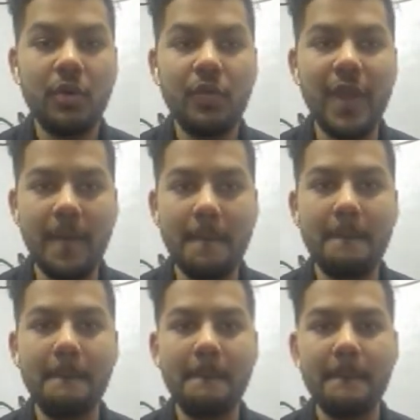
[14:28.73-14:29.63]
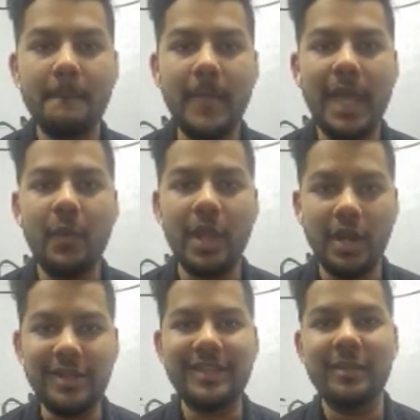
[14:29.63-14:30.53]
Yeah, we
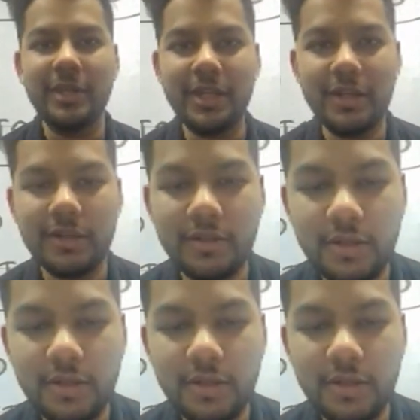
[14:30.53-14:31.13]
are disabling it.